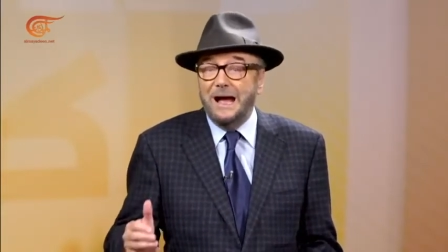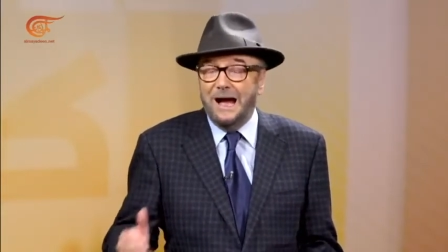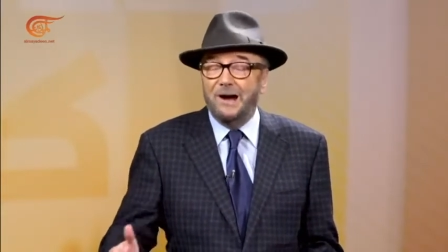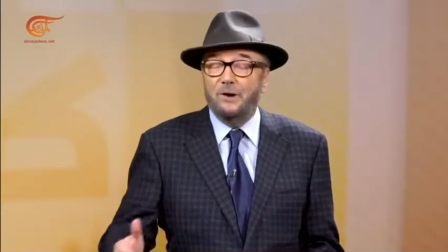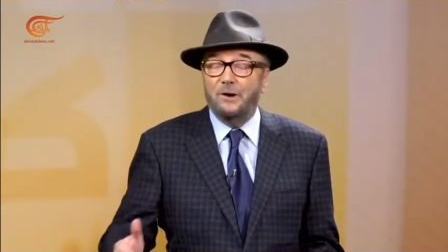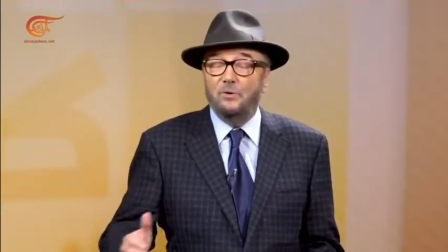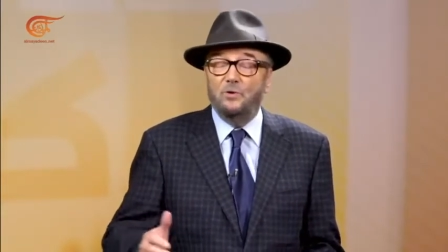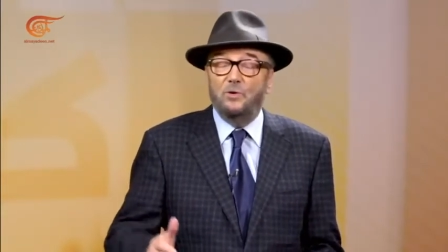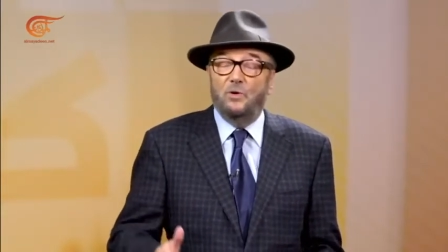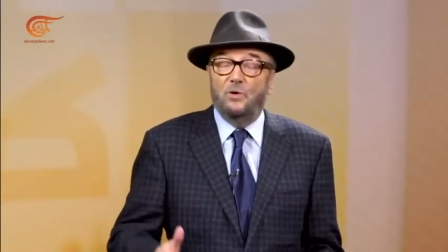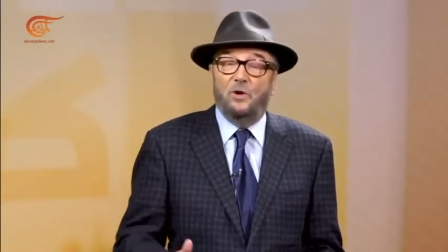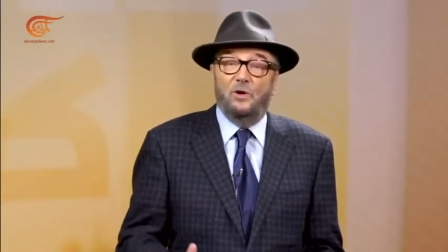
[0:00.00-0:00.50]

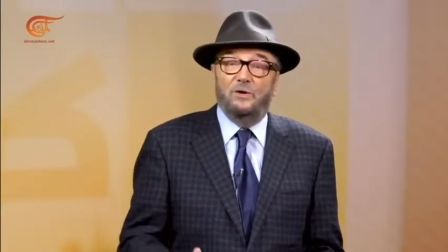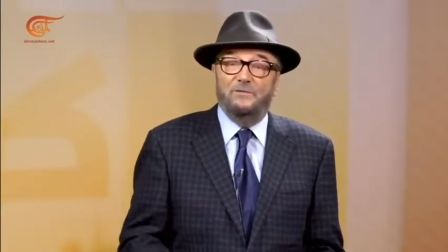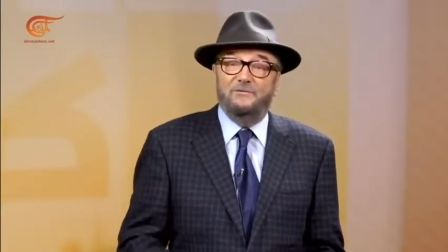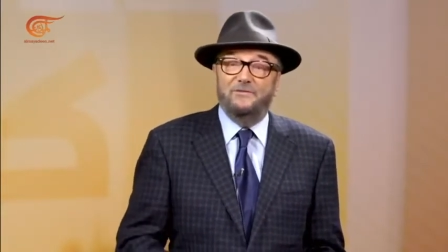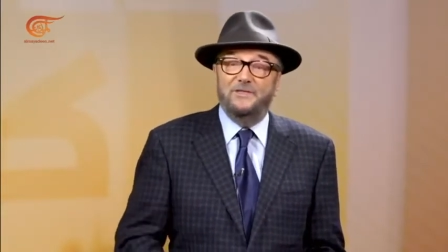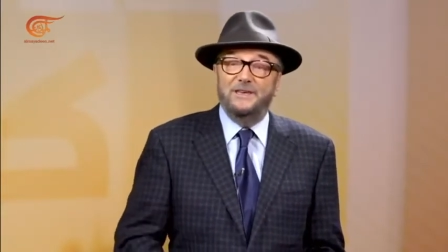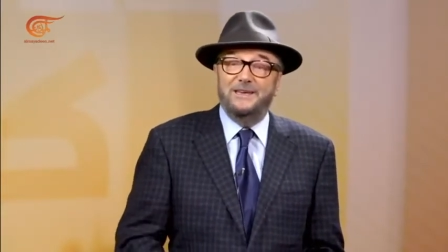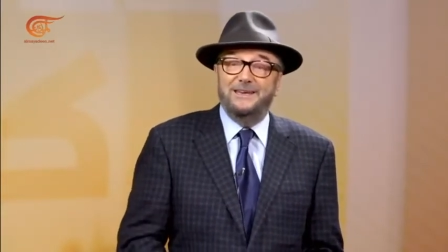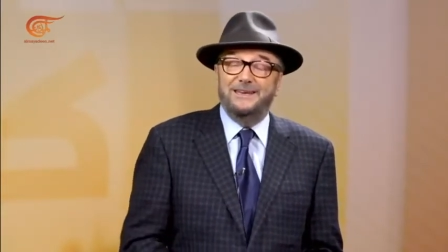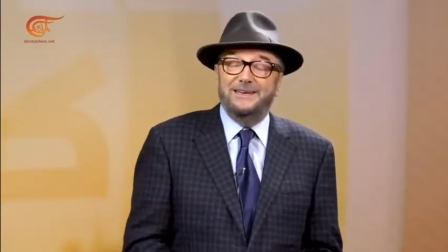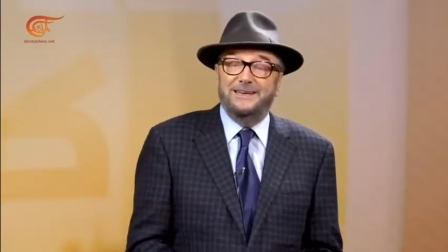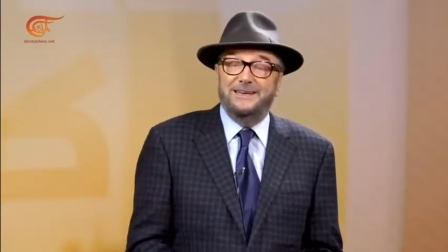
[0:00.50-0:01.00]
out of
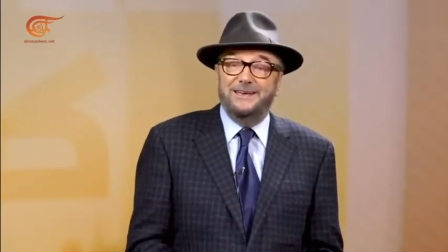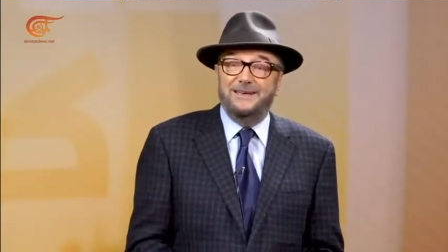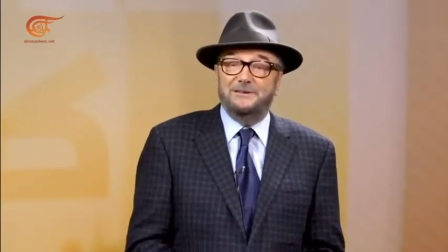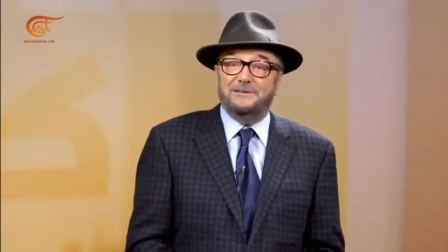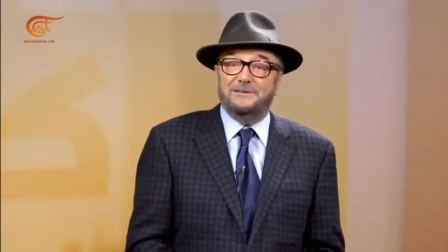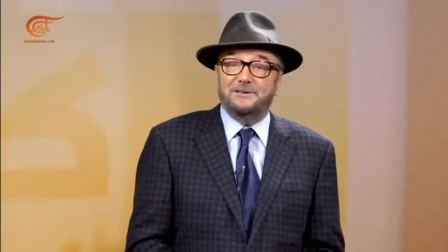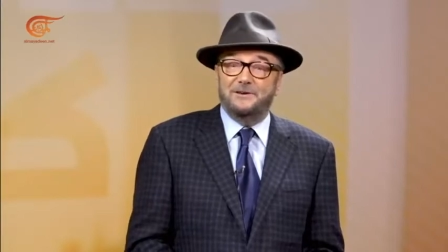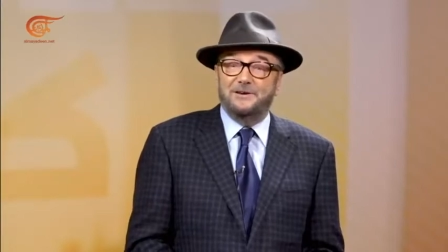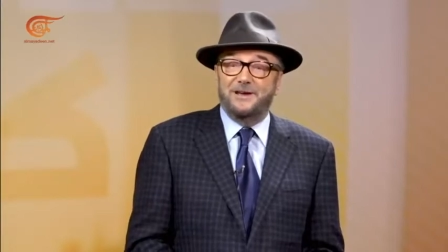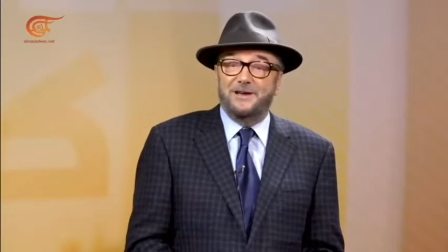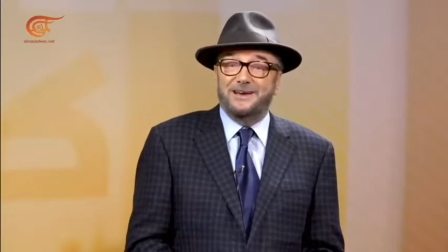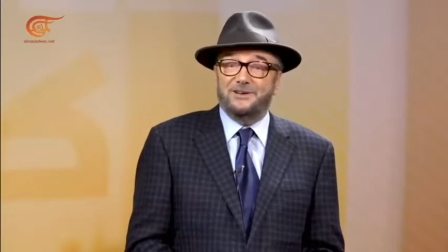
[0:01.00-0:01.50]
the
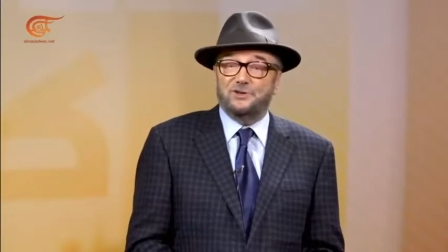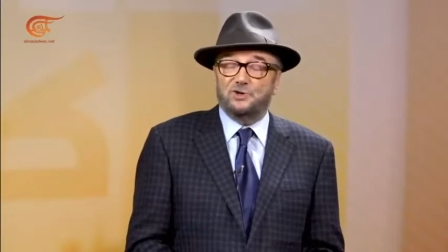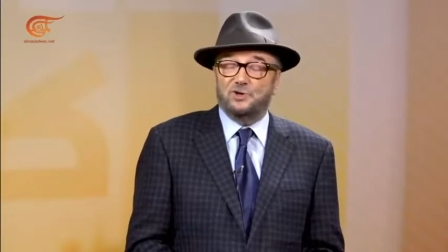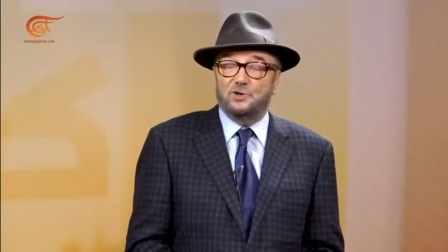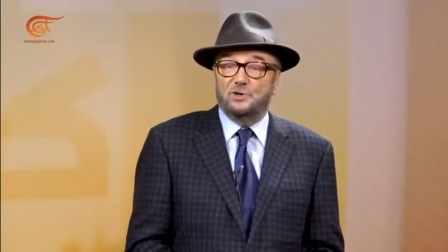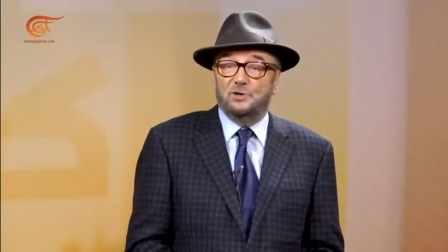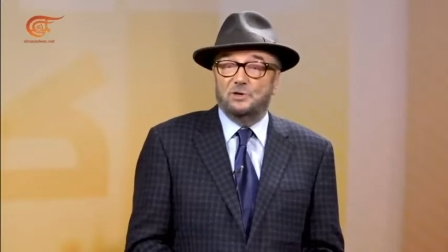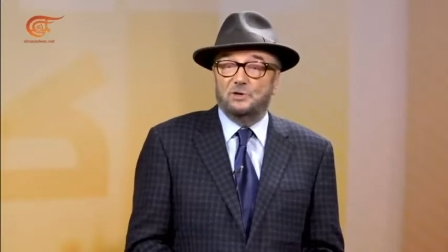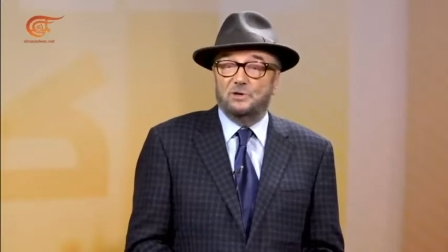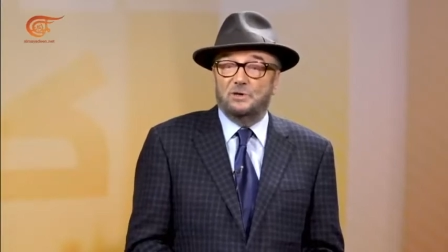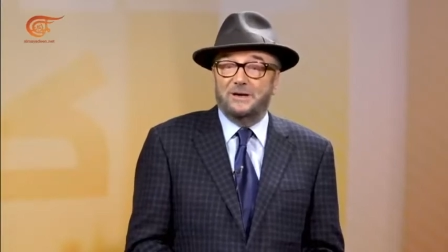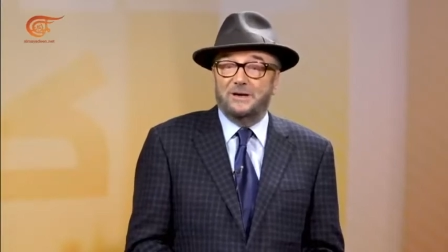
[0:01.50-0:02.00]

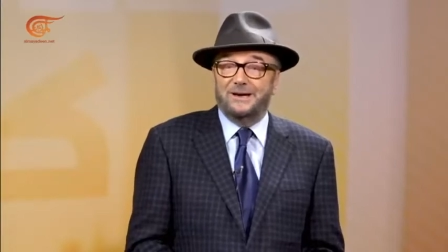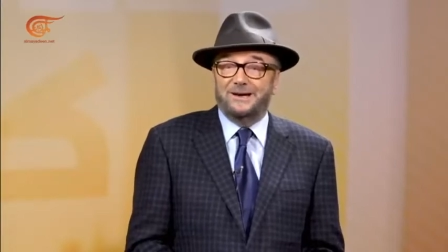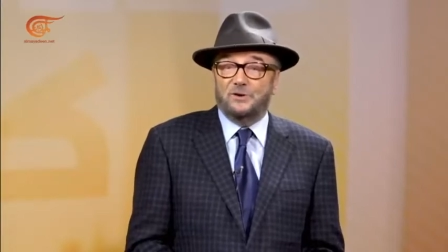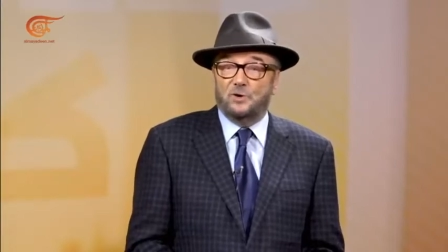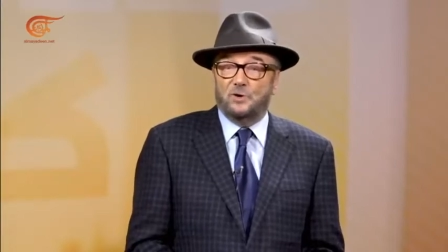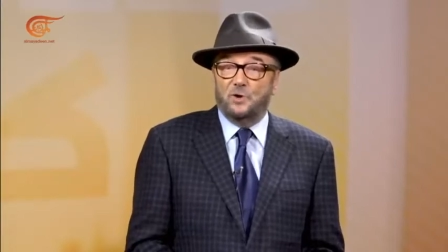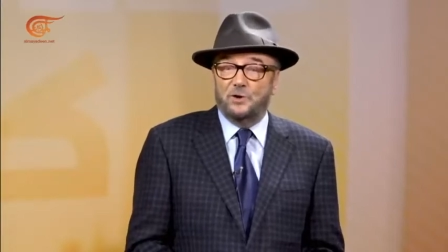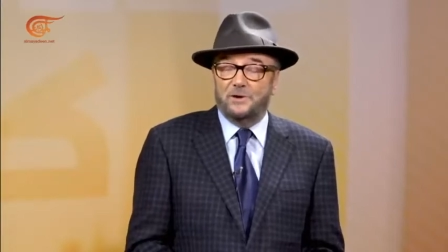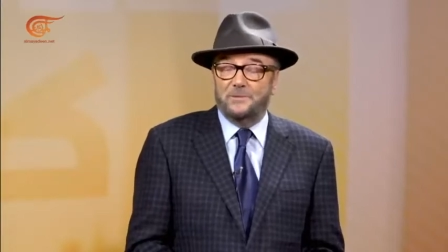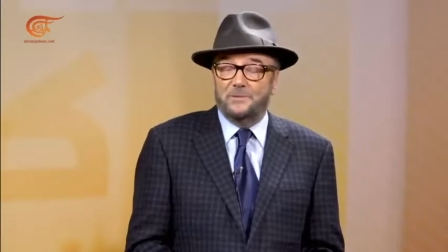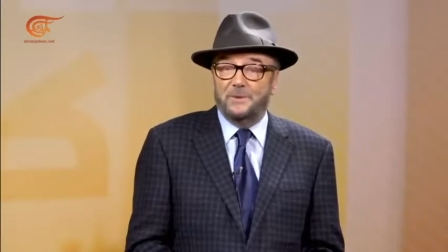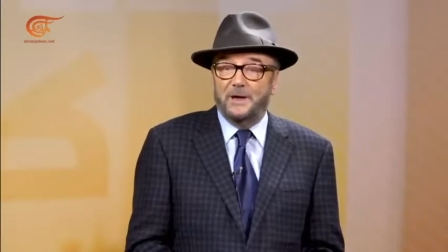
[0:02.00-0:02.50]
international
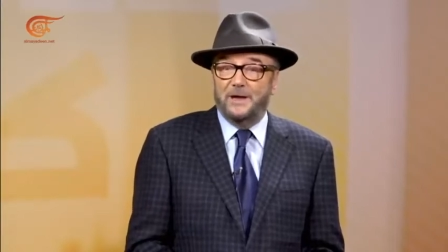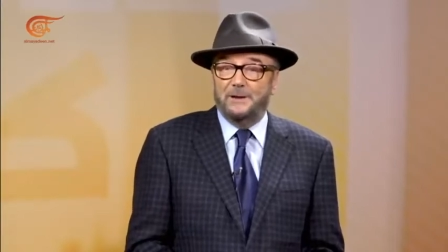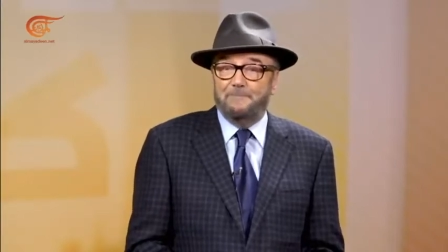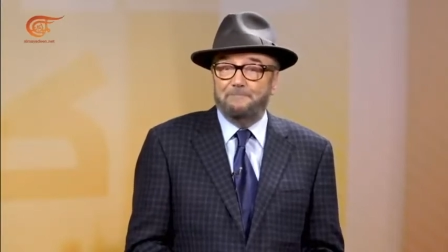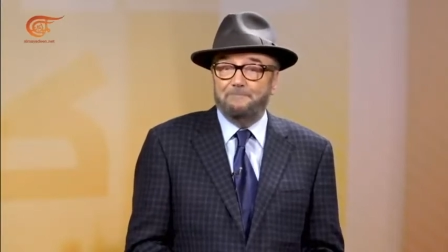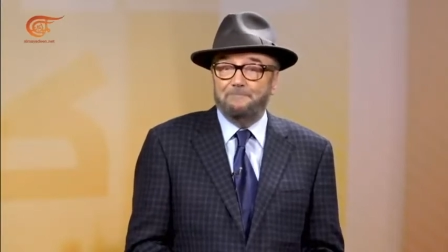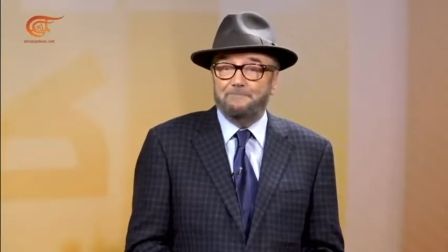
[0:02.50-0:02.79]
economy.